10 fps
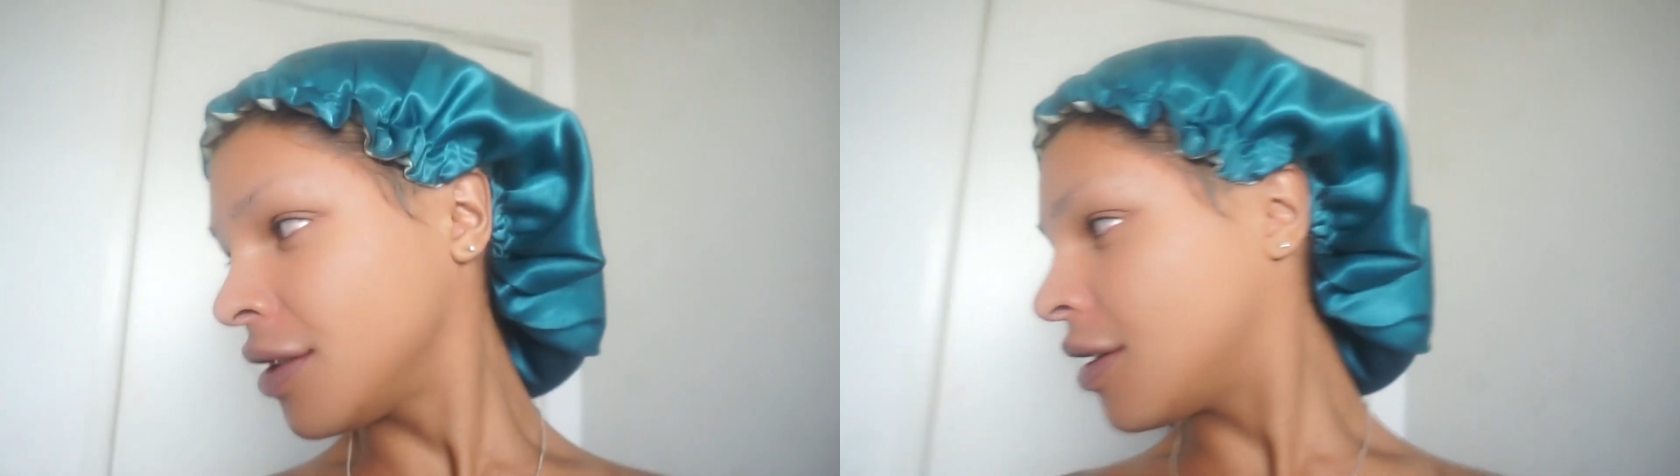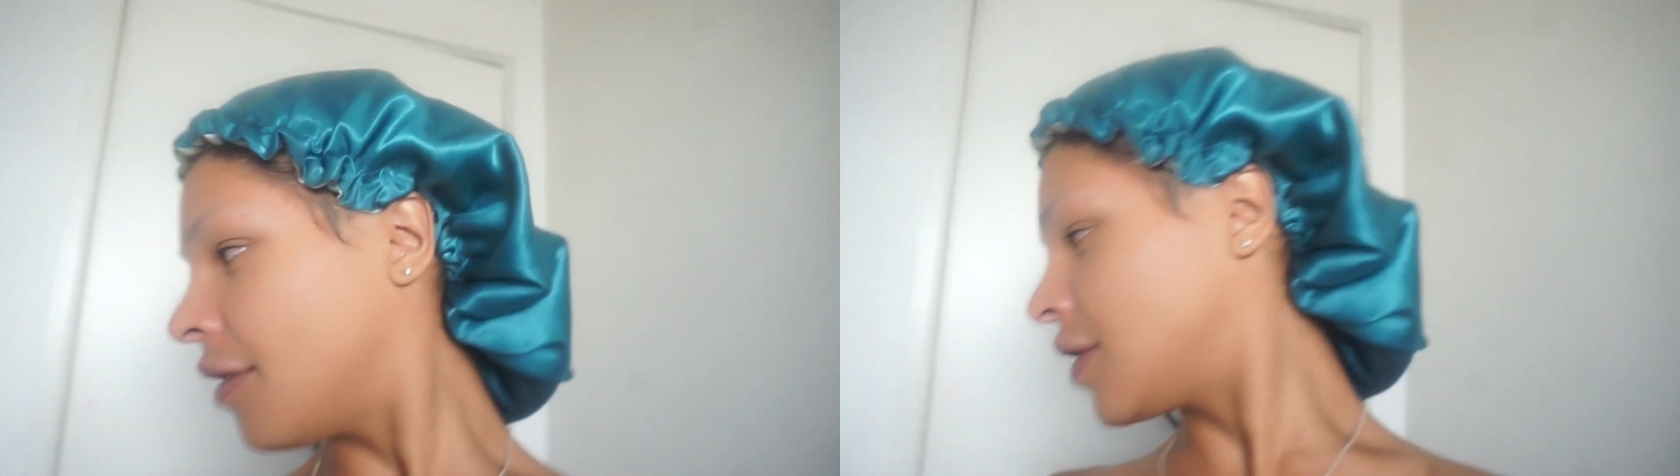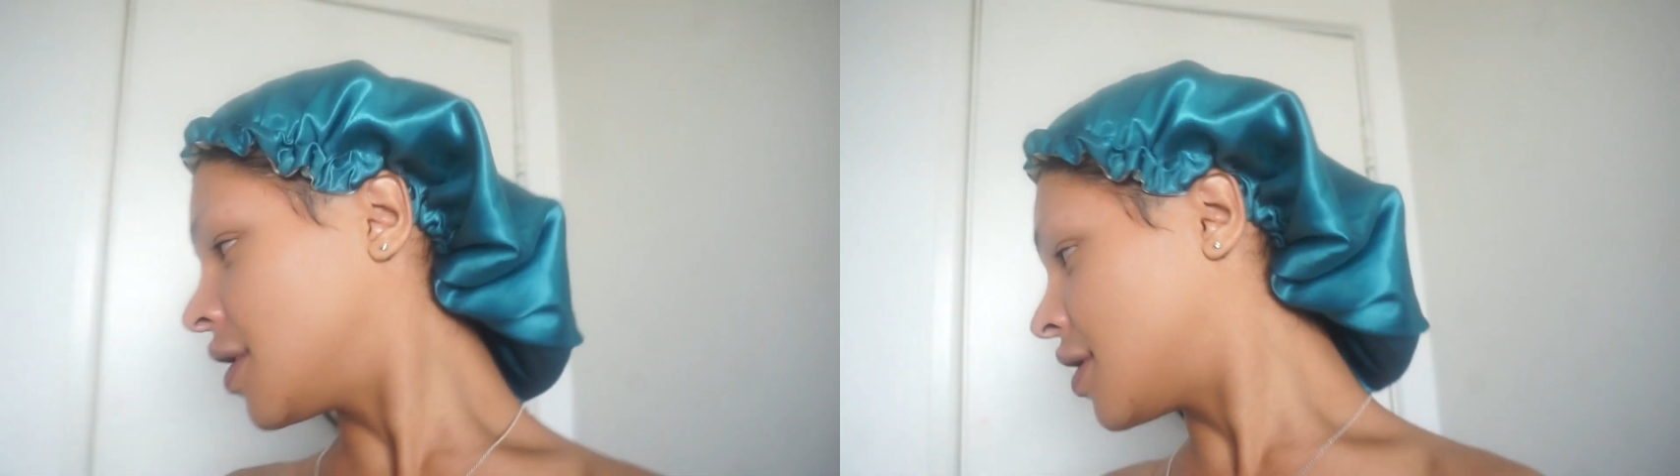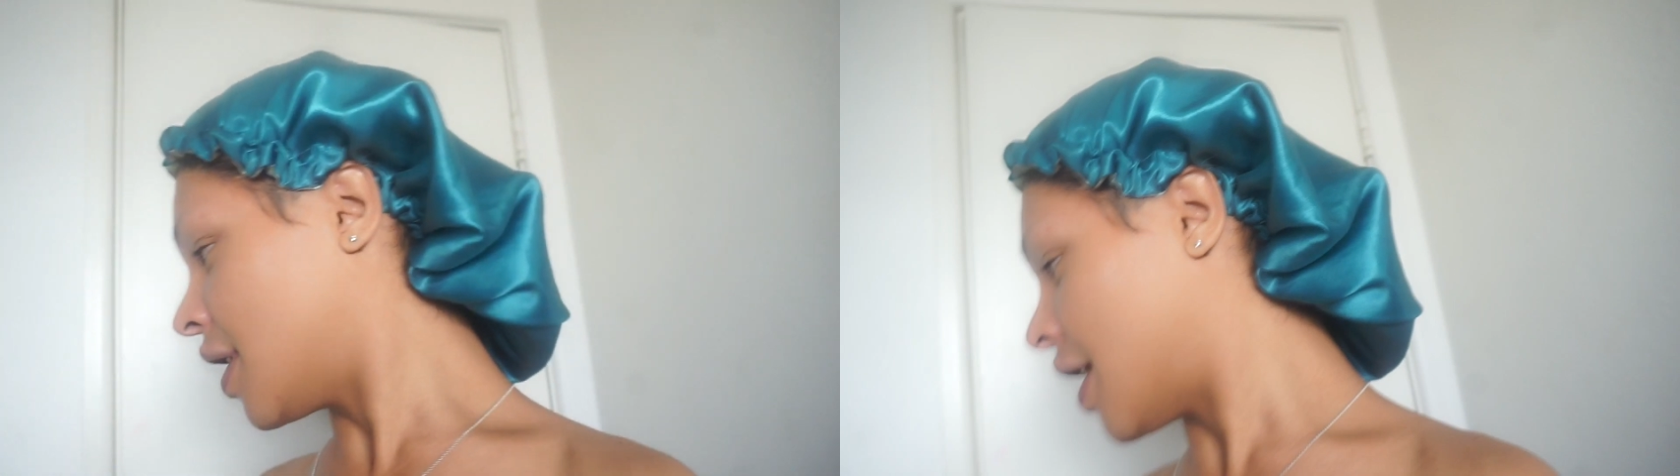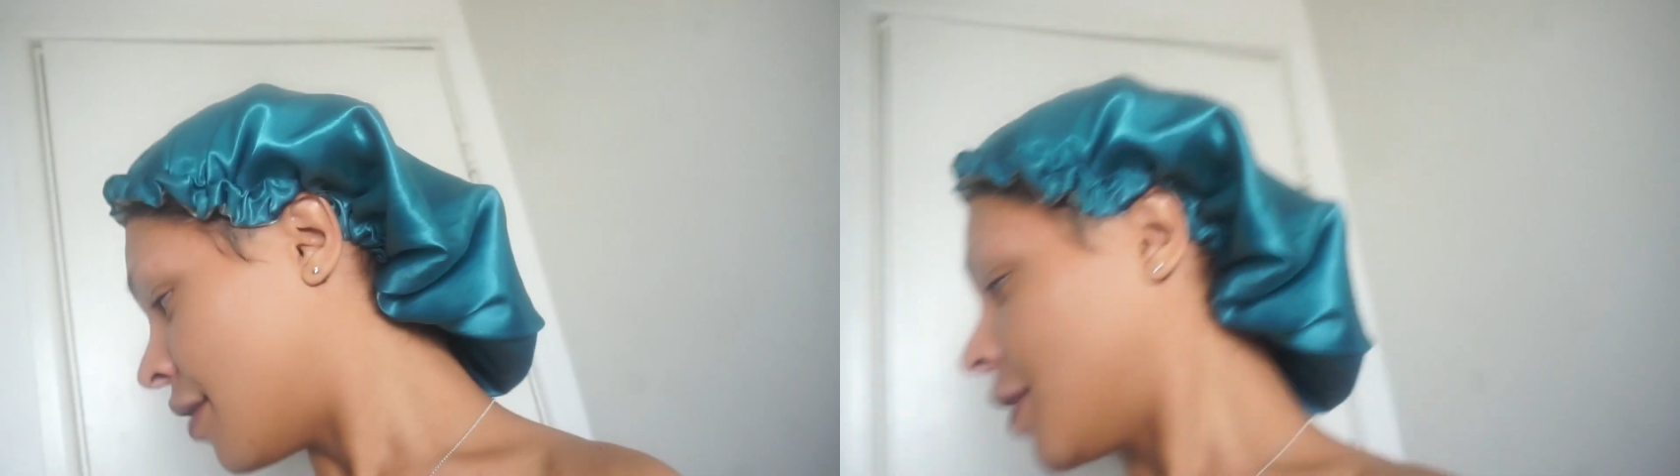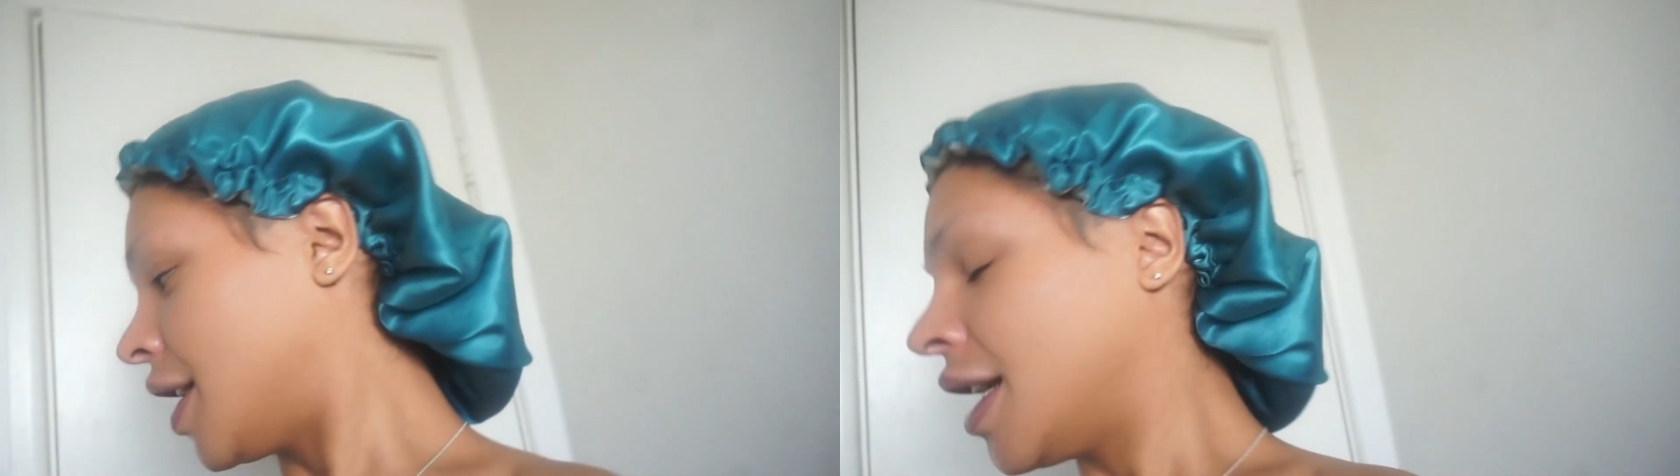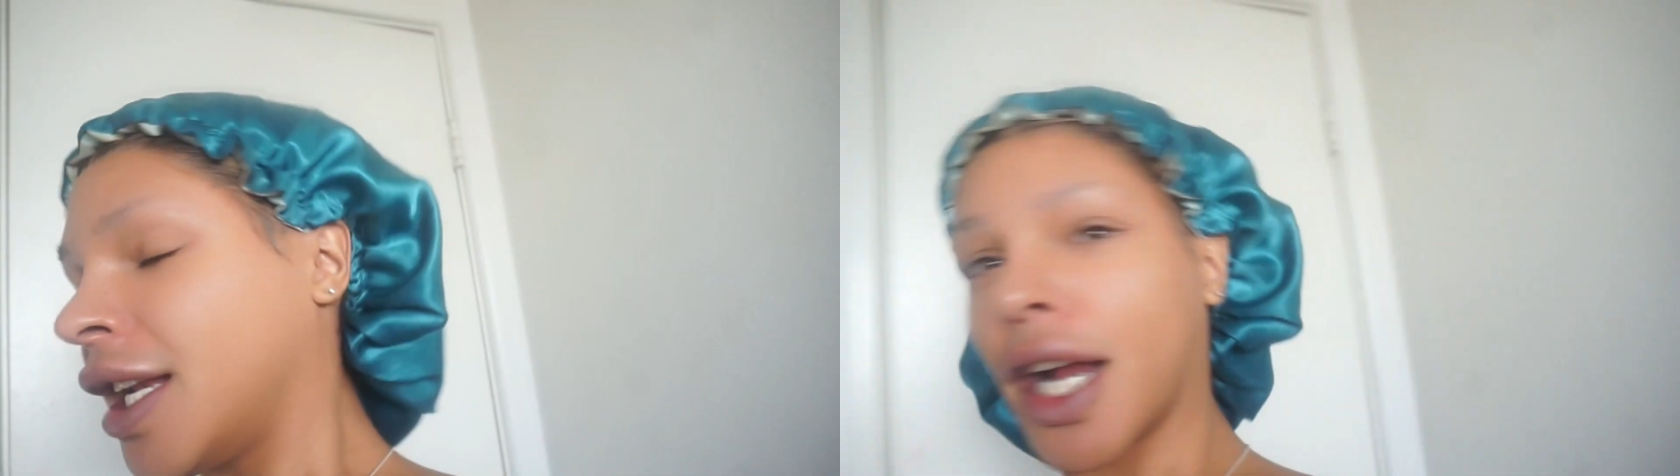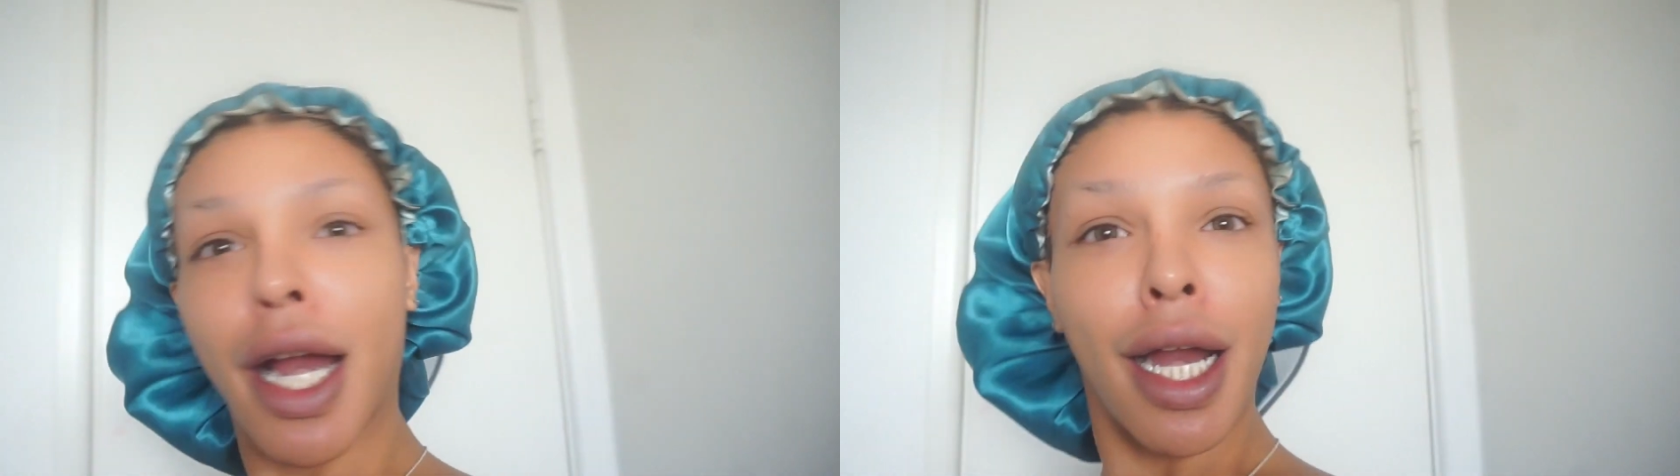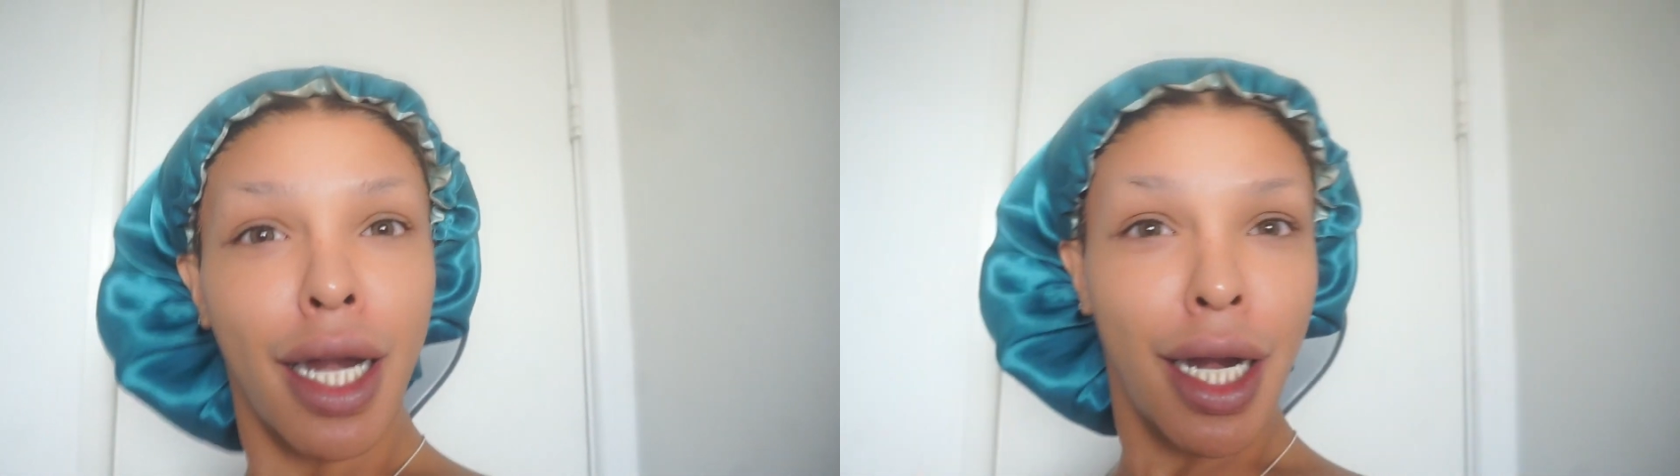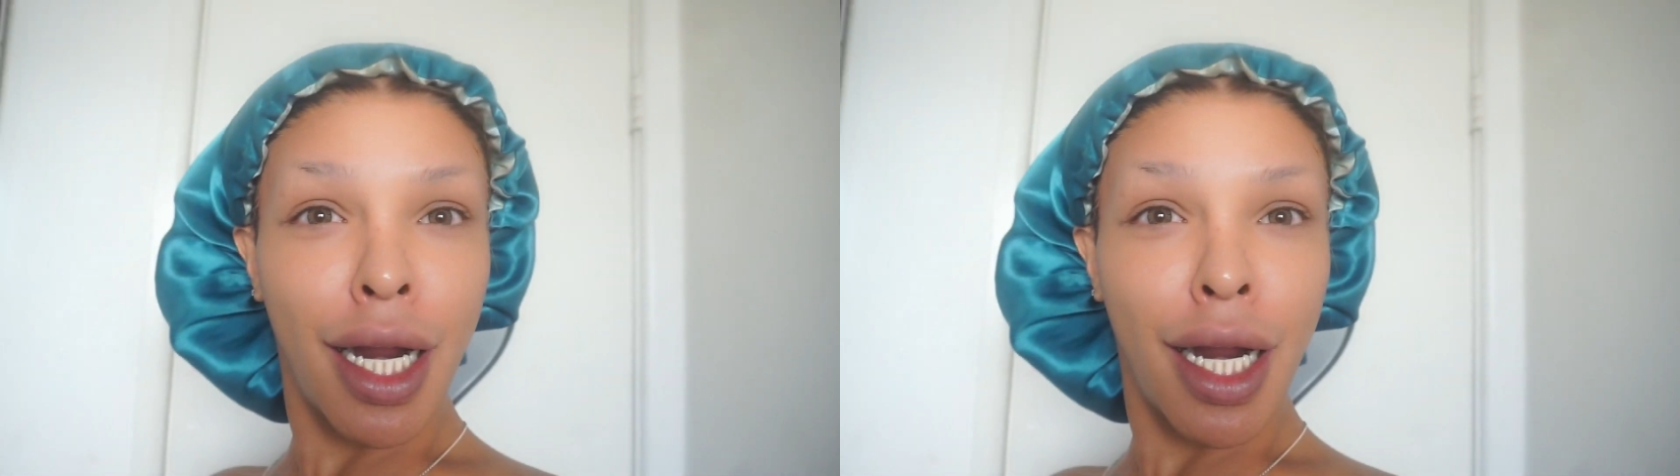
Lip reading: turn off this damn heater.